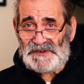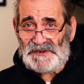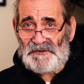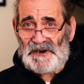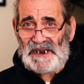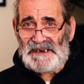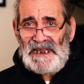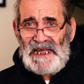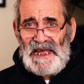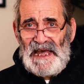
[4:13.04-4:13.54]

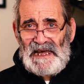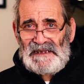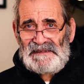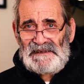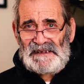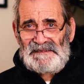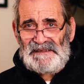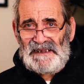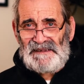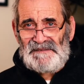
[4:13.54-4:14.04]
great,
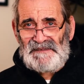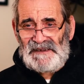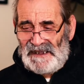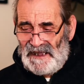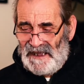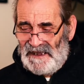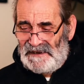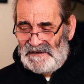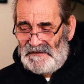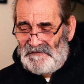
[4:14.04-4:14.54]
and the
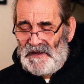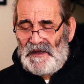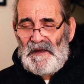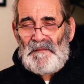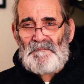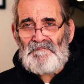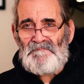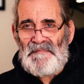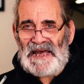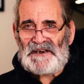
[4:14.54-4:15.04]
kind
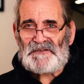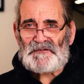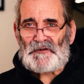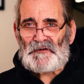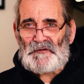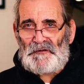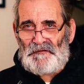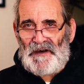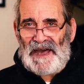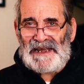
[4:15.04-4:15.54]
of
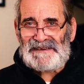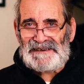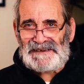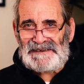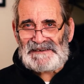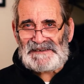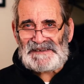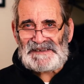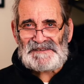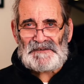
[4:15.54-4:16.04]

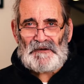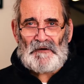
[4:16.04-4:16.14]
matter-of-factedness